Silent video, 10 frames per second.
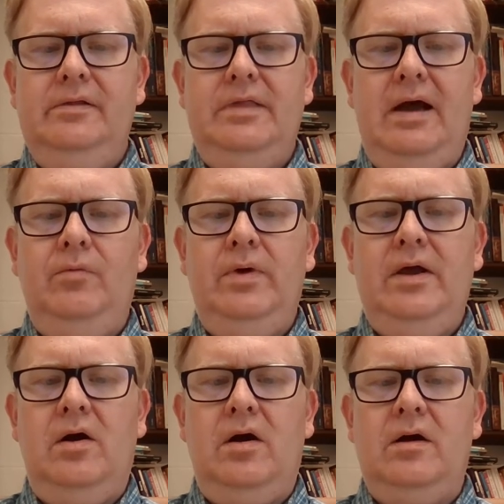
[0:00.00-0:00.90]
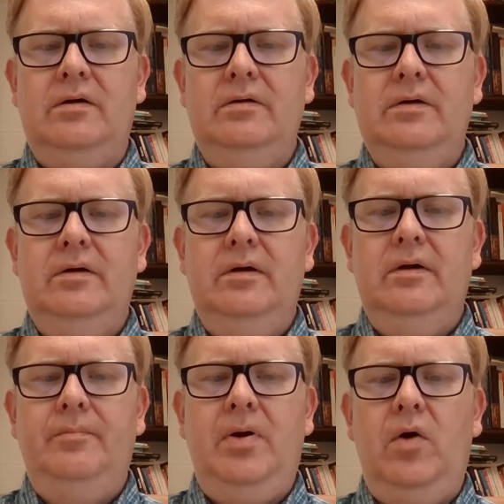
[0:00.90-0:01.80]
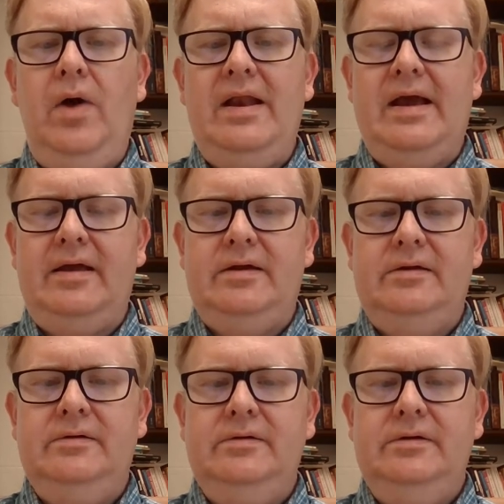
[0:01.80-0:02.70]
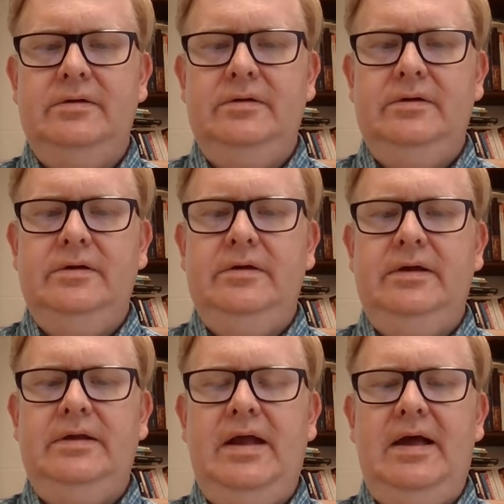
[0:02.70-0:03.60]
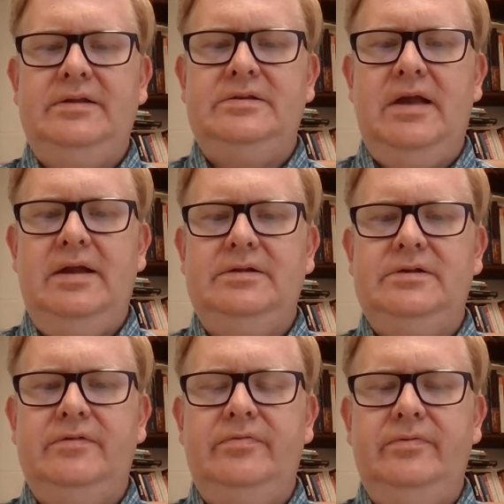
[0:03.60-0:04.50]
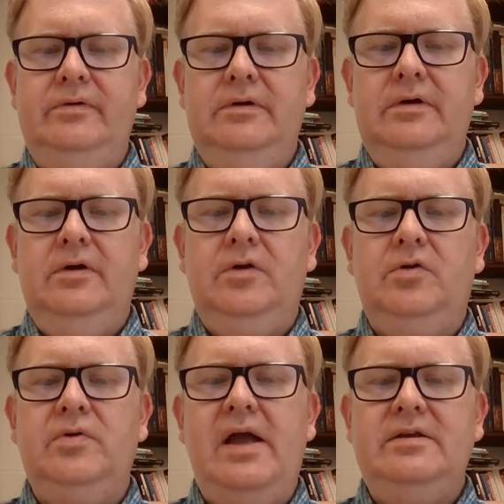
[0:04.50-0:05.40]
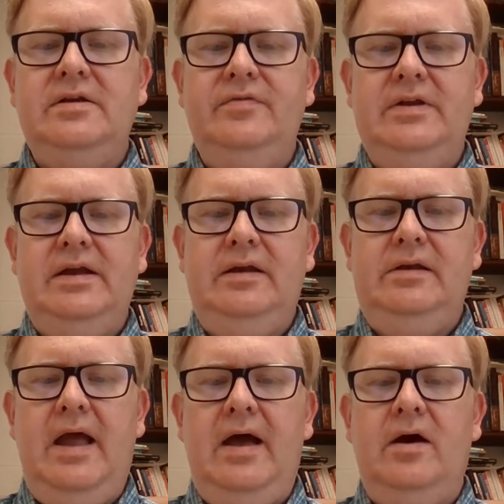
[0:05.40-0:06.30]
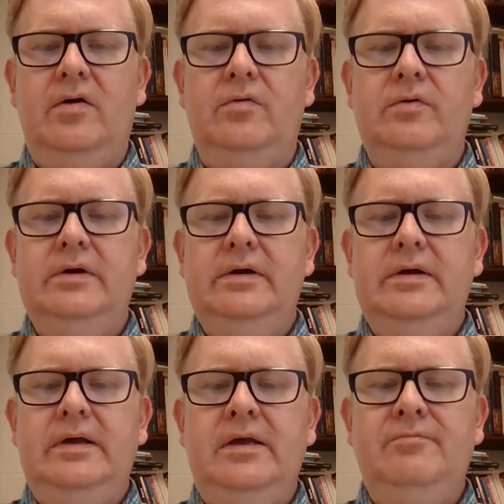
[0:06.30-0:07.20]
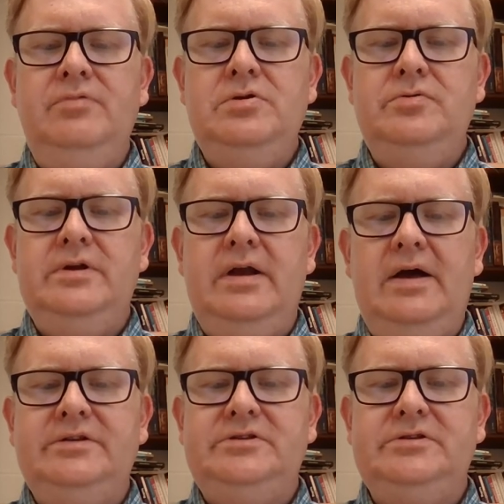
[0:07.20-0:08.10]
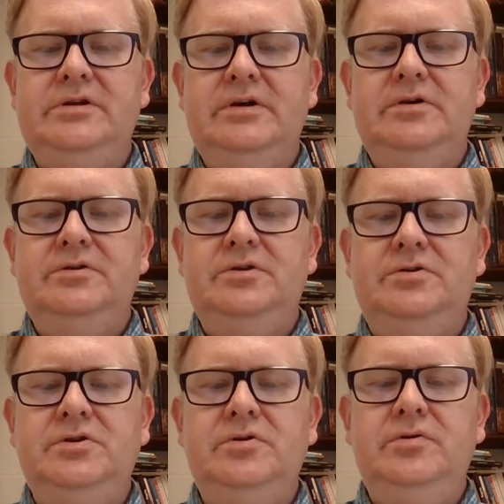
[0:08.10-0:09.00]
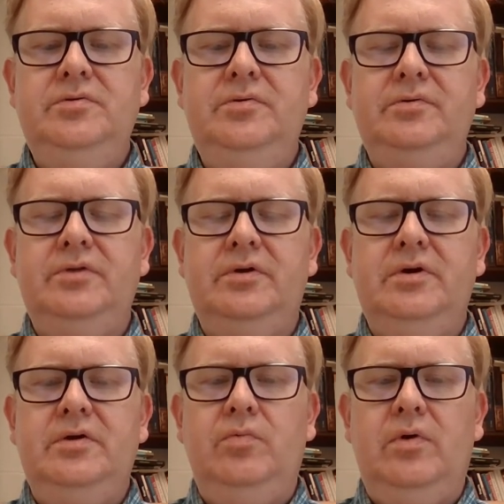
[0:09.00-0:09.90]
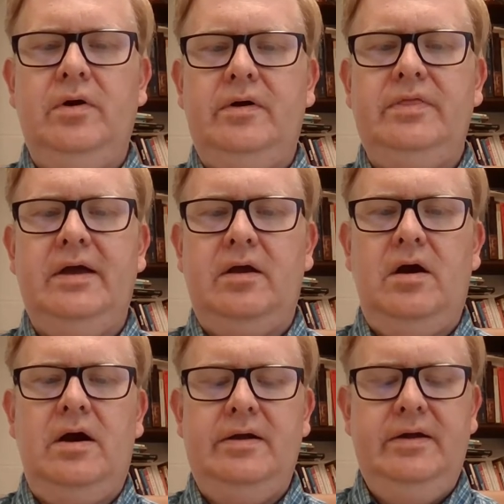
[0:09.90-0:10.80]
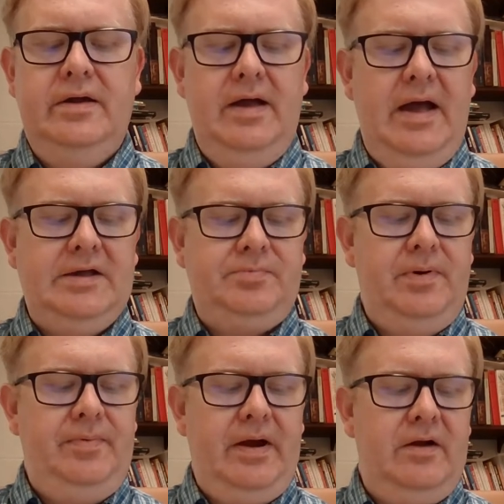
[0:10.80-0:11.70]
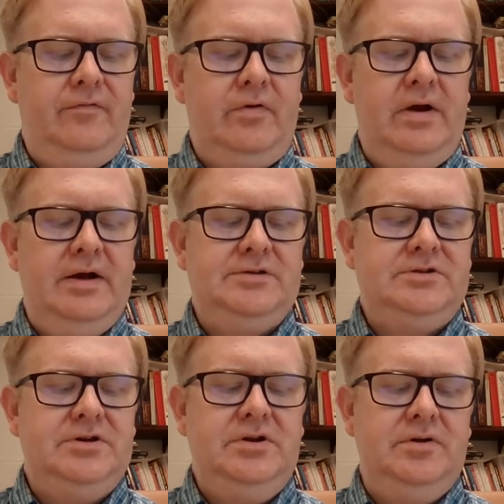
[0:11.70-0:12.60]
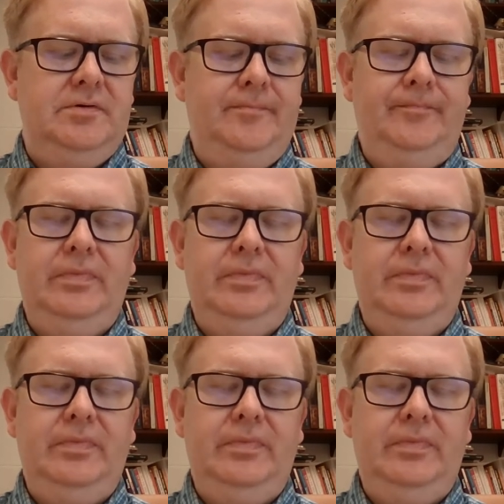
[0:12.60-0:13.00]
that we are poetic in that sense of creativity now imbued in us to do the good work that God has prepared for us to do.